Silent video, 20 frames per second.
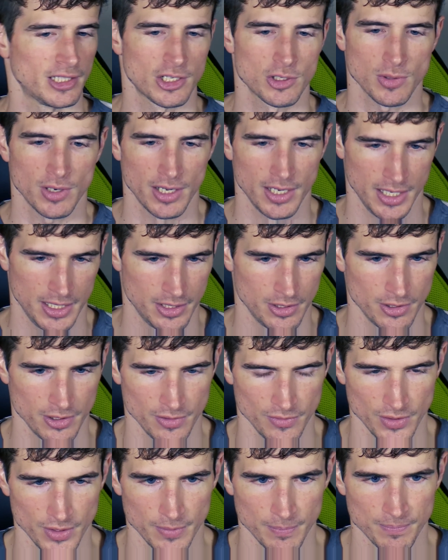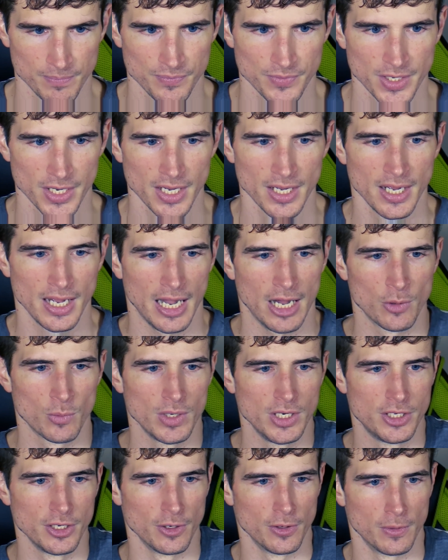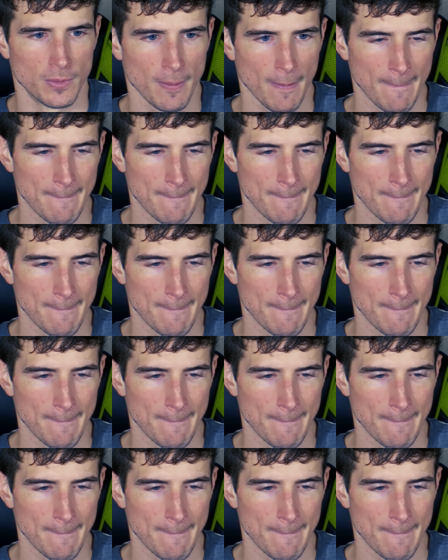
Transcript: That's why I hadn't heard of it. How'd we do?